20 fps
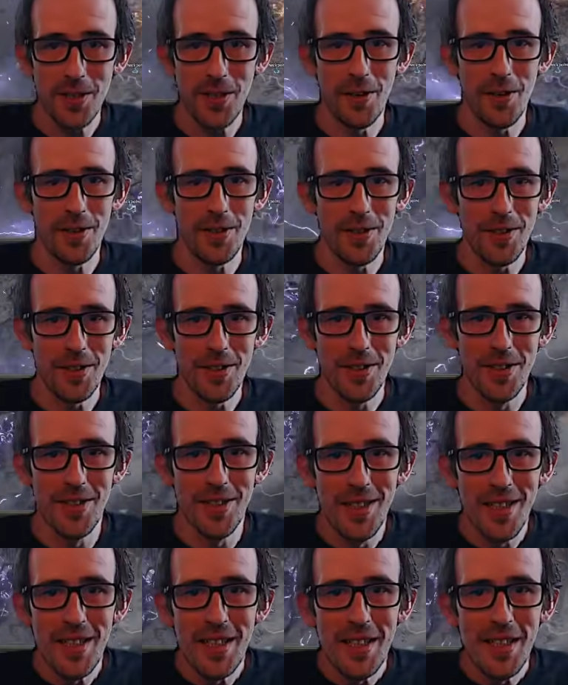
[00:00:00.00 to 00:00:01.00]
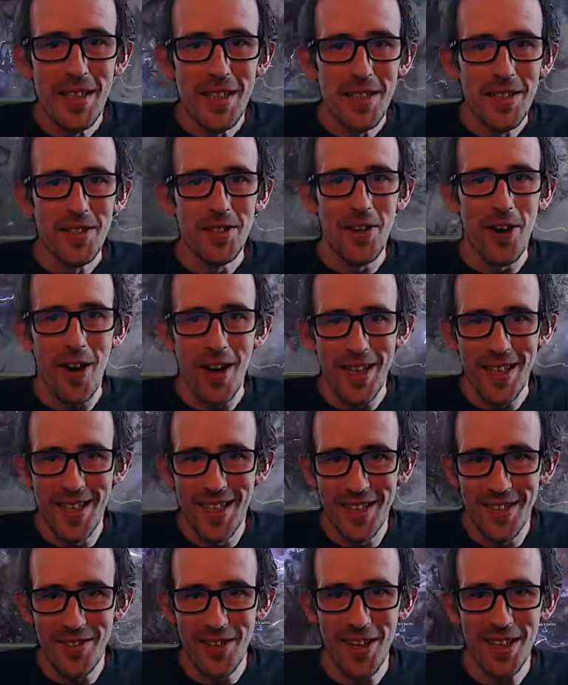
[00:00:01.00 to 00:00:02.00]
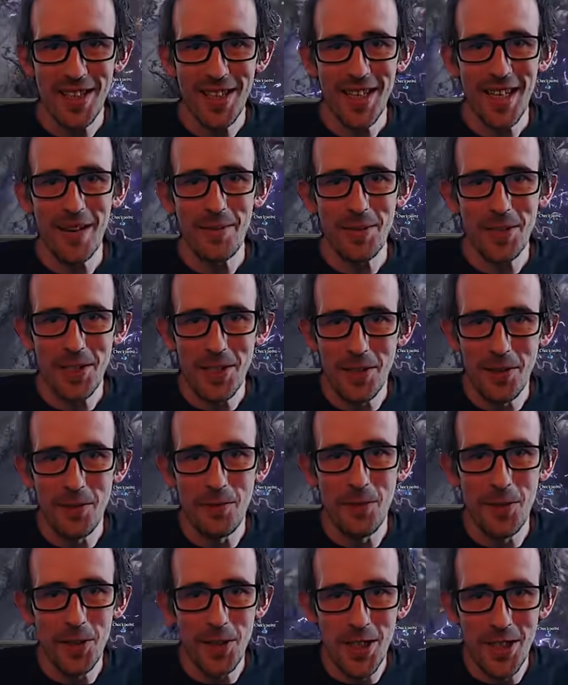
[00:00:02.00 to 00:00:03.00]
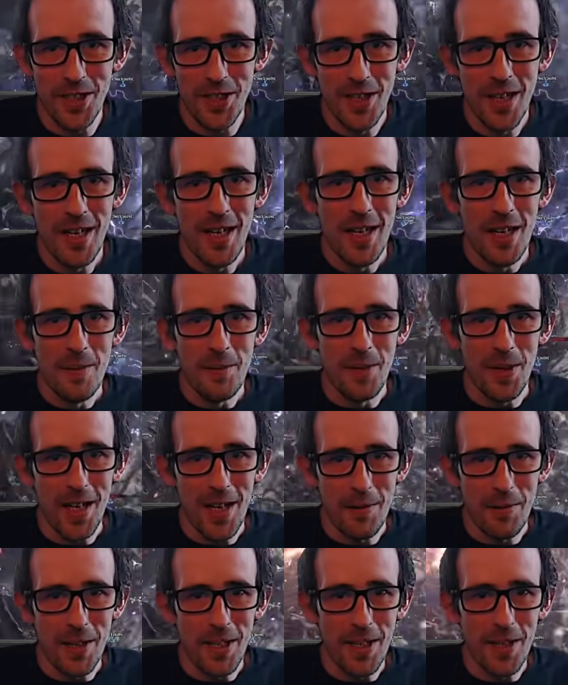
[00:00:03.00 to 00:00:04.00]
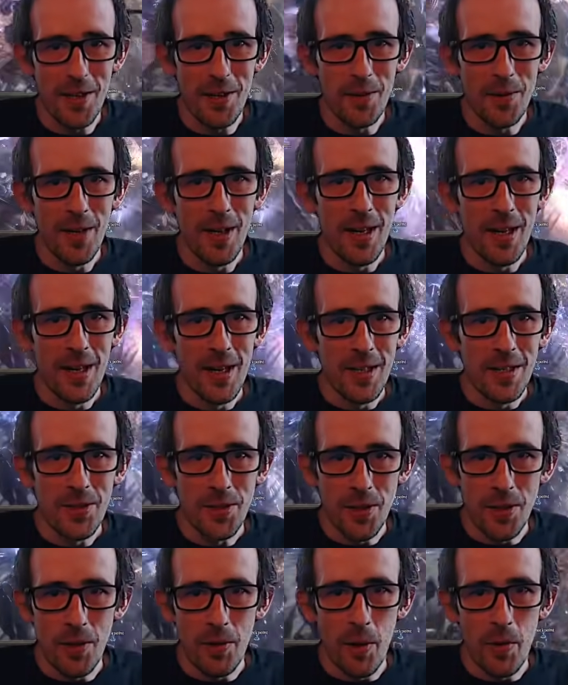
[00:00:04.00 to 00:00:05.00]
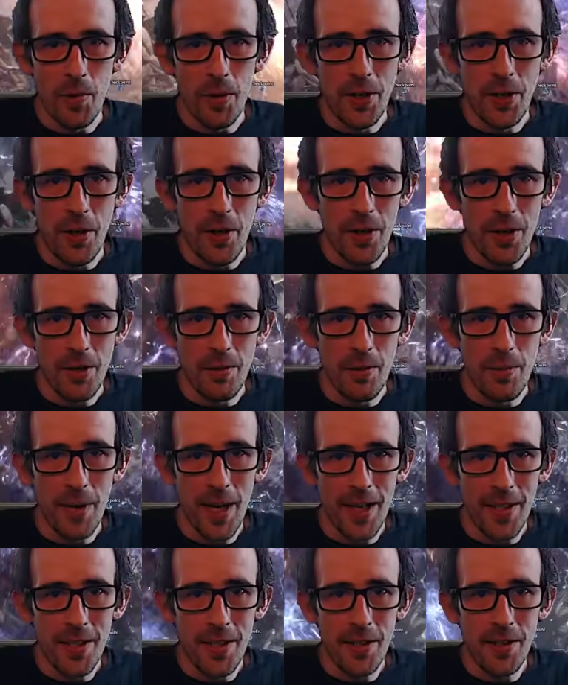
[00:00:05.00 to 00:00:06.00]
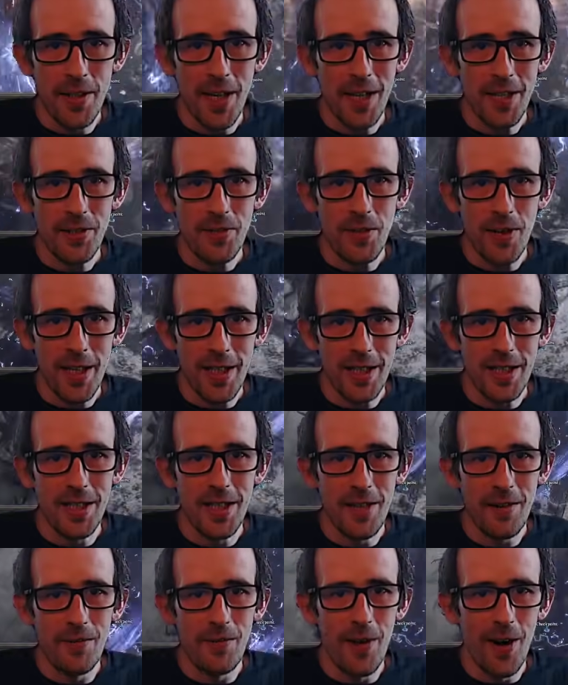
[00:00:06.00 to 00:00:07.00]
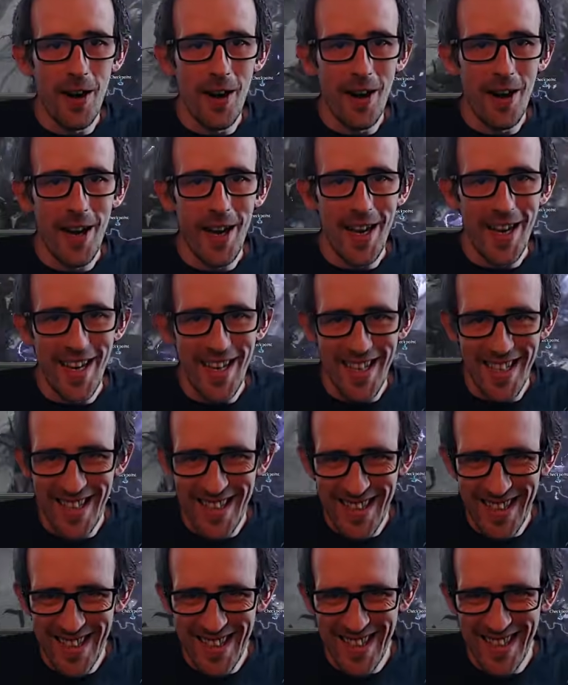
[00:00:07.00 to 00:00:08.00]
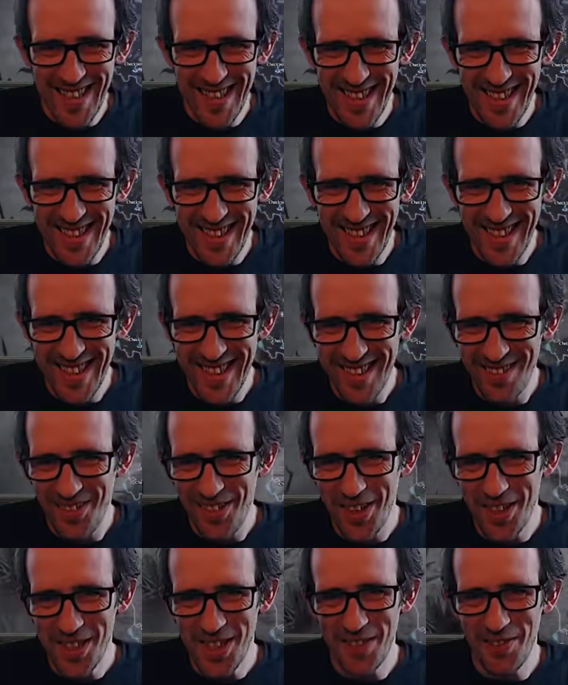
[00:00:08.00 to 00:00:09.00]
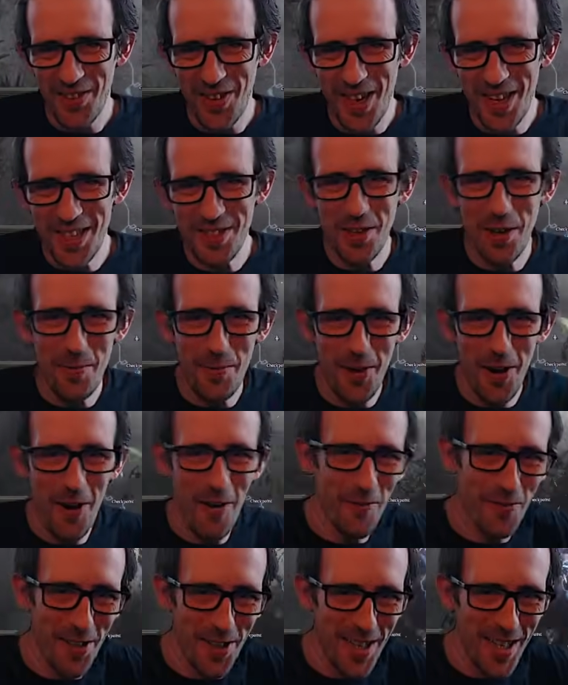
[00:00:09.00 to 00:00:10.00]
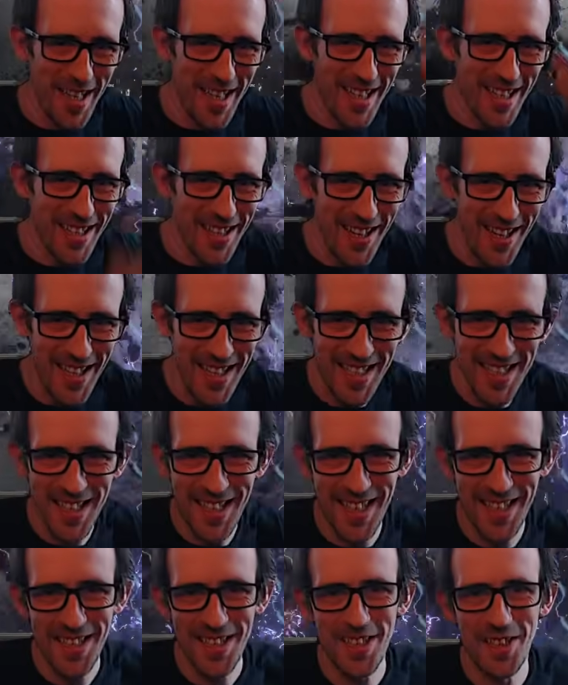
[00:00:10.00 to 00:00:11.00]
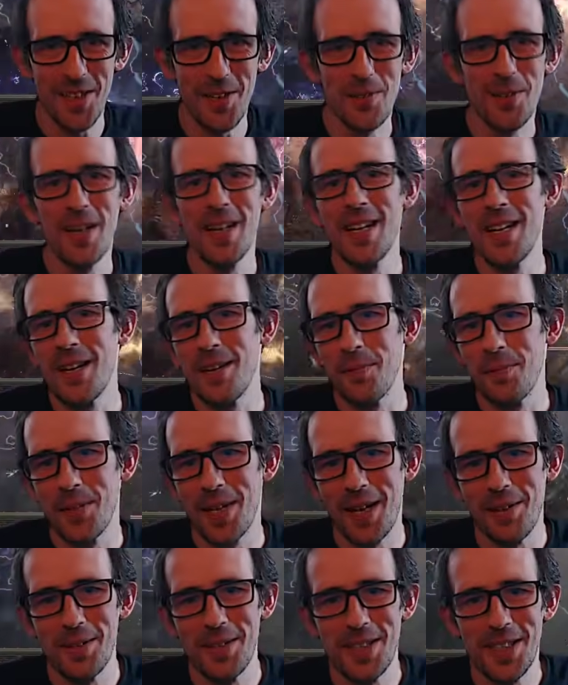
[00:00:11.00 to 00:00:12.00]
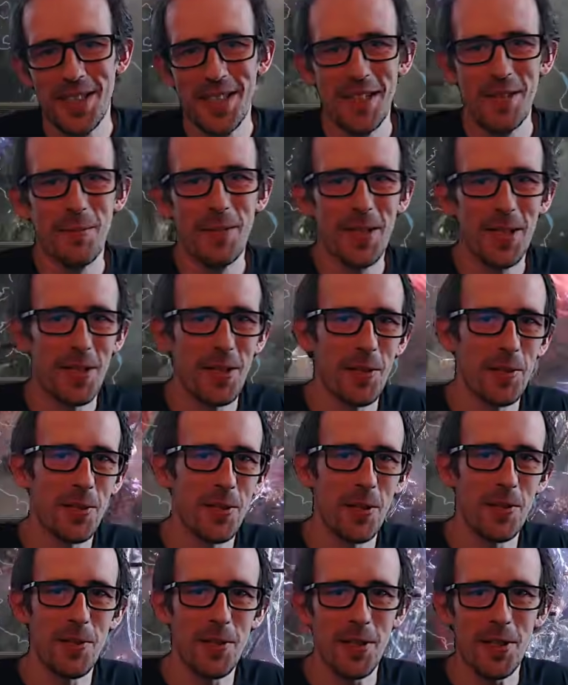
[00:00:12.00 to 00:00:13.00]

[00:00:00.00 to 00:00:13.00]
on trying to capture the good footage. But here we go. Do you know what we're not going to abandon? That's right, Divine. First Divine drop of the league, guys. Let's go. We're now into the Abyss, though. So you can